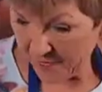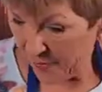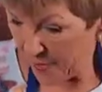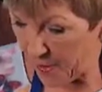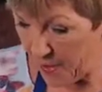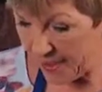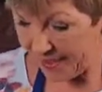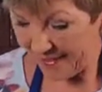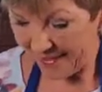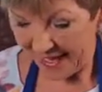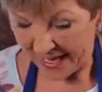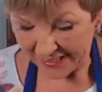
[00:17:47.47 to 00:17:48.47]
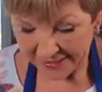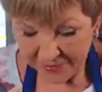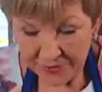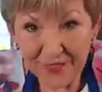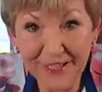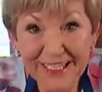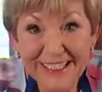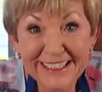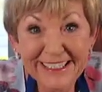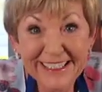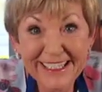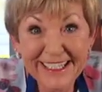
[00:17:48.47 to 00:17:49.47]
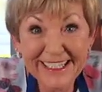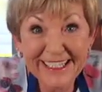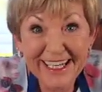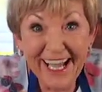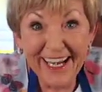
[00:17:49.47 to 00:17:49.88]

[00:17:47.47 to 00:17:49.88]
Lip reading: look at that. I